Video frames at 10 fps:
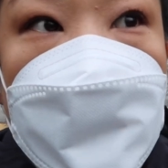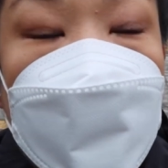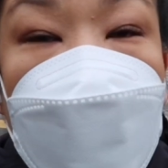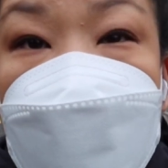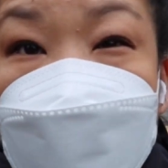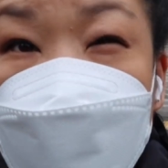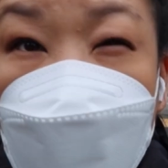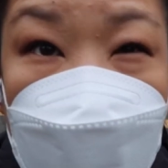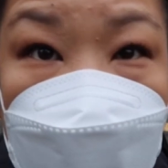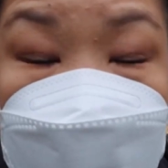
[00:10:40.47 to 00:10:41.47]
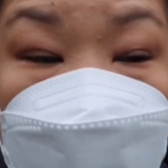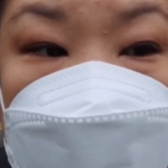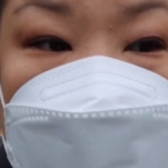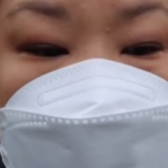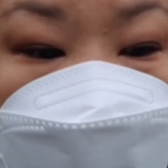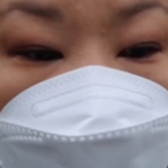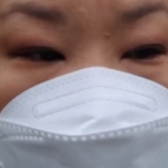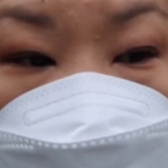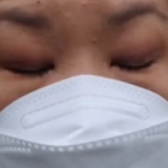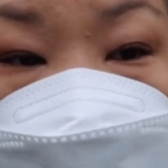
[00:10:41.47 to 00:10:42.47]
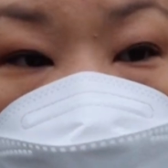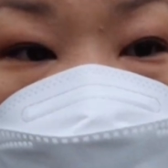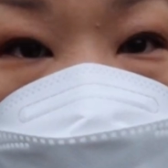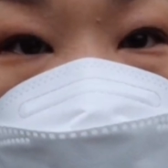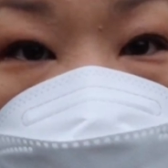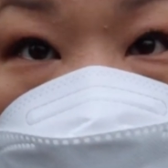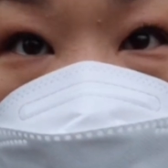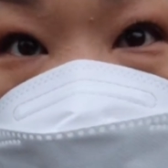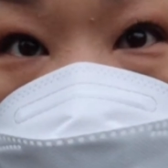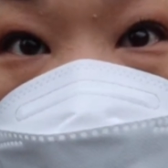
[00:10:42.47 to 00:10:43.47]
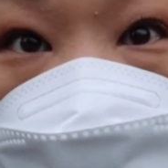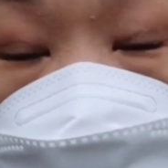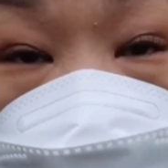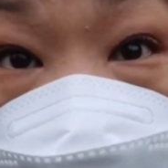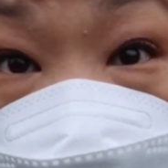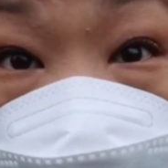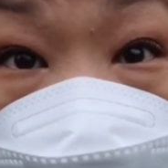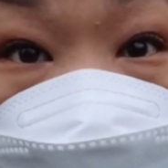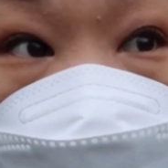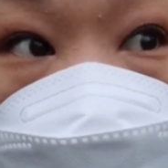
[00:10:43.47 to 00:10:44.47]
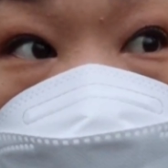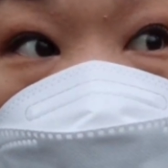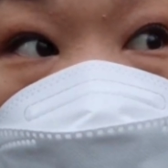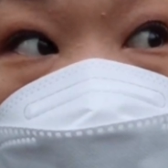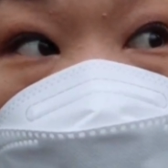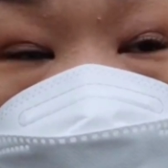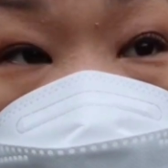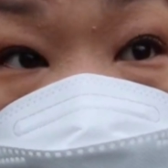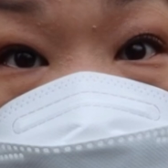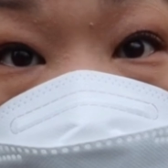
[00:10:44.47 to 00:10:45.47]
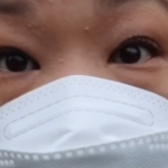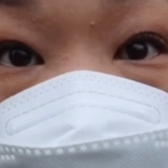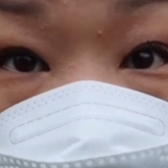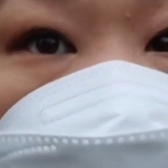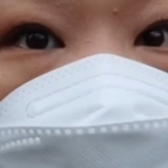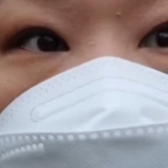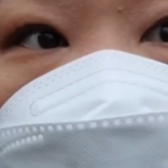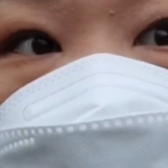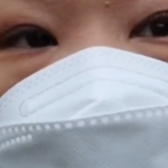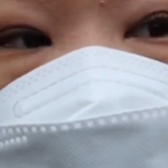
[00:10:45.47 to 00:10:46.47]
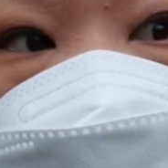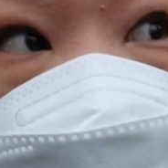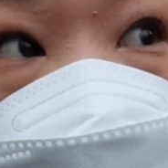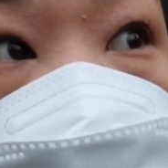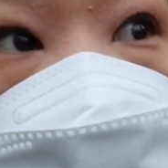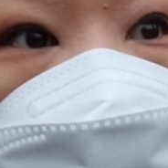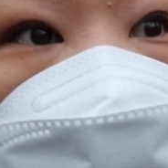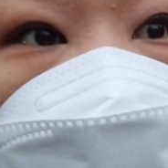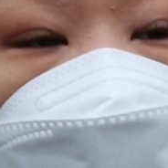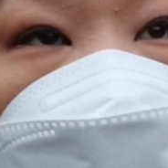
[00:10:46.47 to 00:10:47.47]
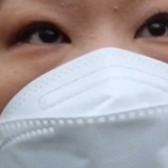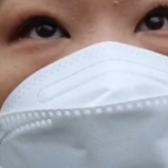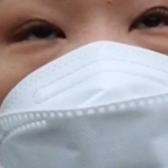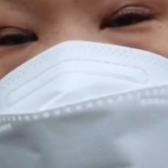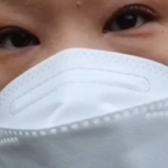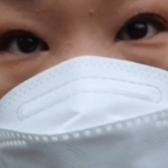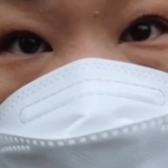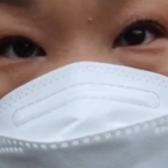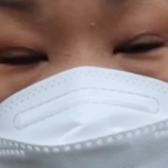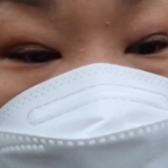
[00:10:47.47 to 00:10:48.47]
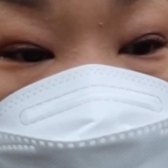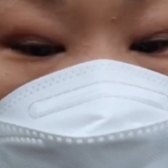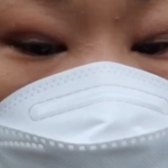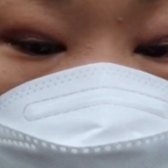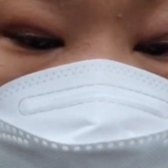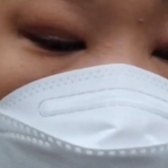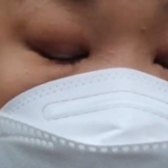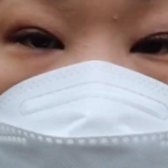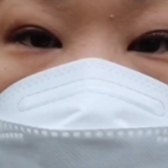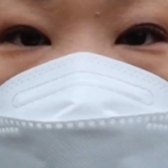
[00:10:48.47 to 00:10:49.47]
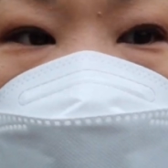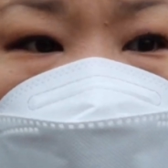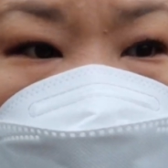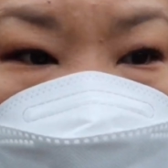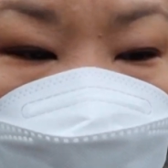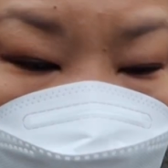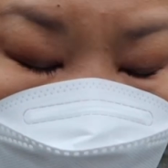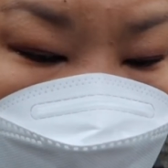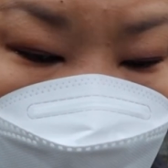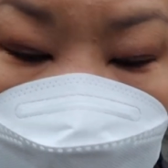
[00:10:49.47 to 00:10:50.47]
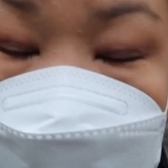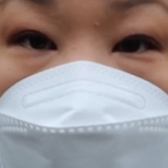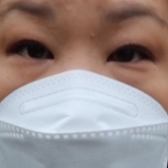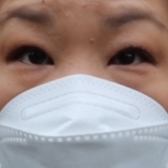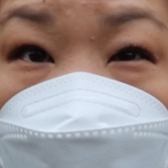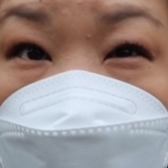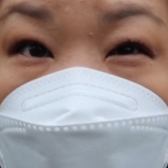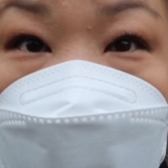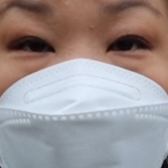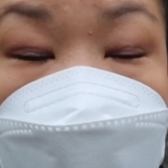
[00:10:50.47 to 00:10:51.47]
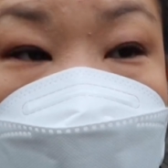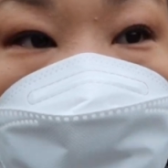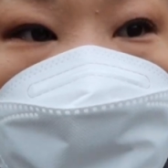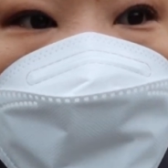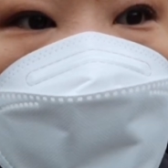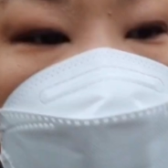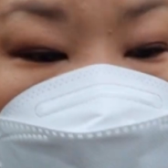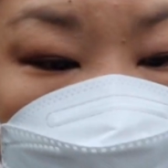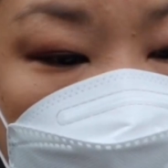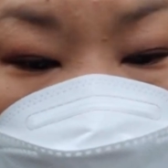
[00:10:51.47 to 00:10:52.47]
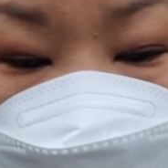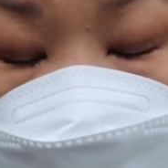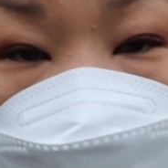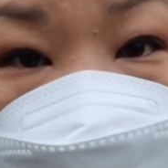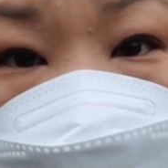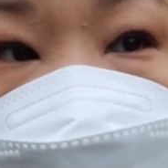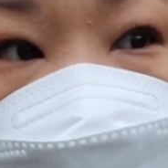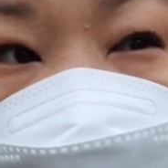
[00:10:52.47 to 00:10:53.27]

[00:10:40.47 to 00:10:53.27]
By law, something like seventy or seventy-five percent of Hong Kong remains like completely natural. So there's that amazing stuff. Like, people love to hike here. It's sort of like L A, where there's like lots of beaches, lots of hiking.